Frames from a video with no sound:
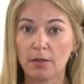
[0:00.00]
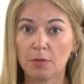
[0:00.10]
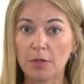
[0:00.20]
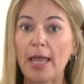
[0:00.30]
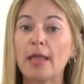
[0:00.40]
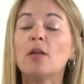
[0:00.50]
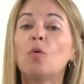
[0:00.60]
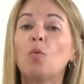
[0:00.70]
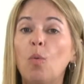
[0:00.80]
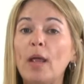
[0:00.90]
okay?
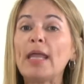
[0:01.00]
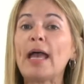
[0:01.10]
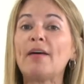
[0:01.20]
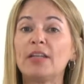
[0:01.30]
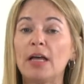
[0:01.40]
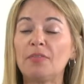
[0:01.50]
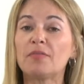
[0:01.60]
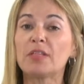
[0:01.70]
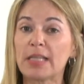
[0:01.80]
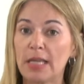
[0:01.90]
We have enough
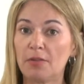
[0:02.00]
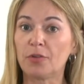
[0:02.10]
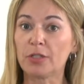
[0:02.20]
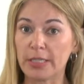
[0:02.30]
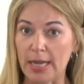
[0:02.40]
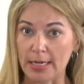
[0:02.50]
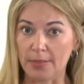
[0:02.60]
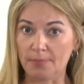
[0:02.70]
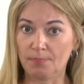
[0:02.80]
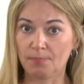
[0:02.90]
of this kit for tonight.